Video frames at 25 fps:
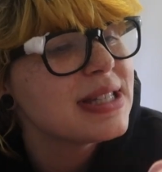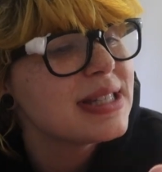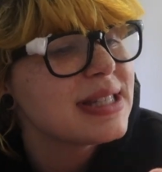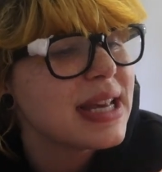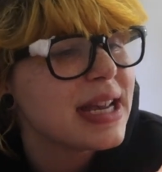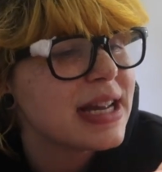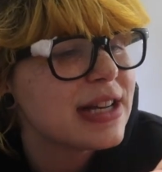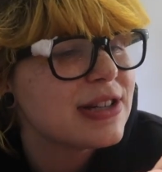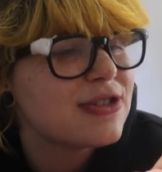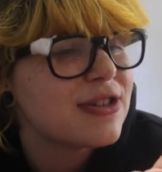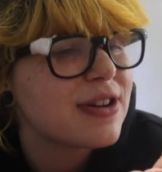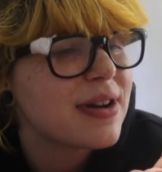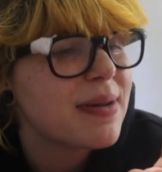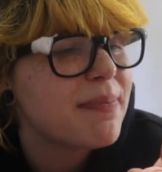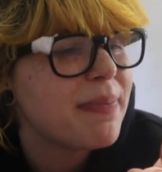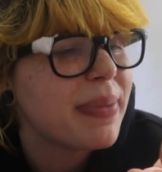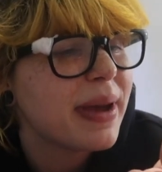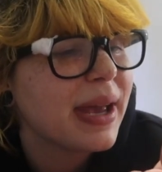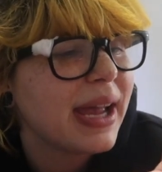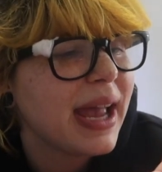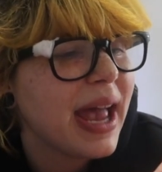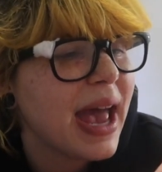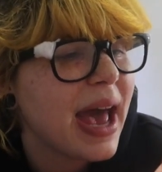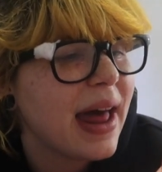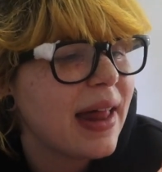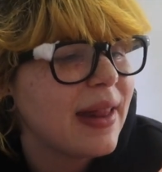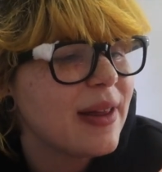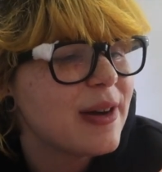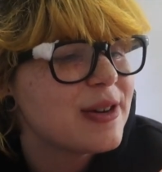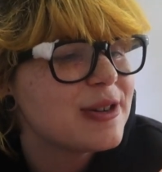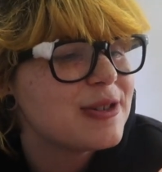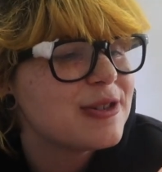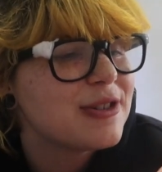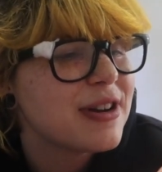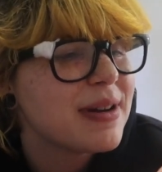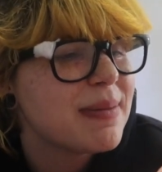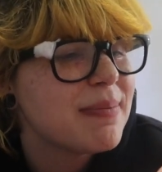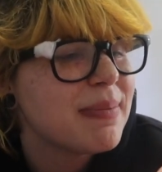to say dream big, Al, or
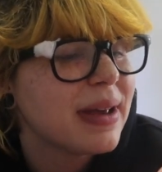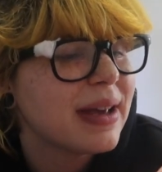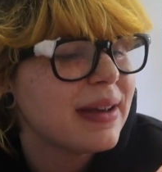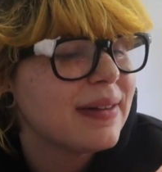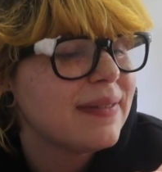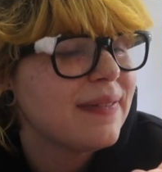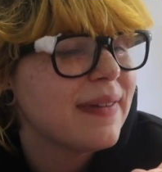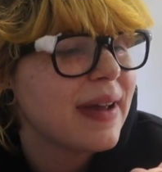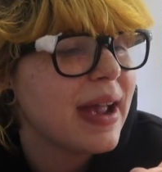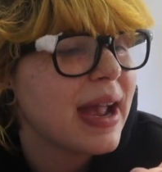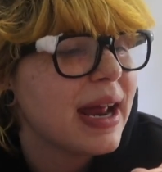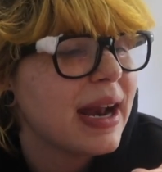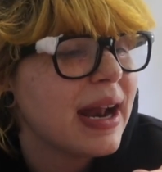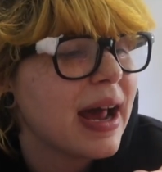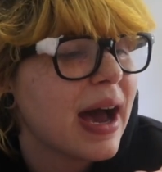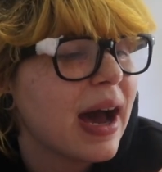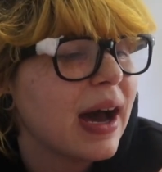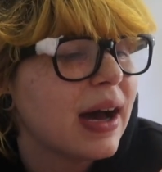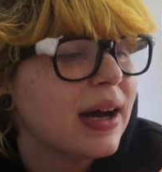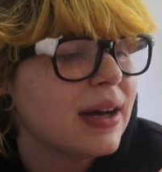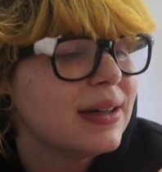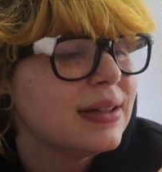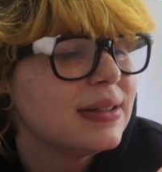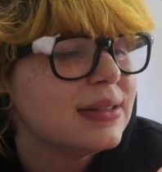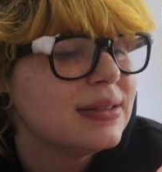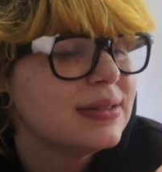dream big, Vayda?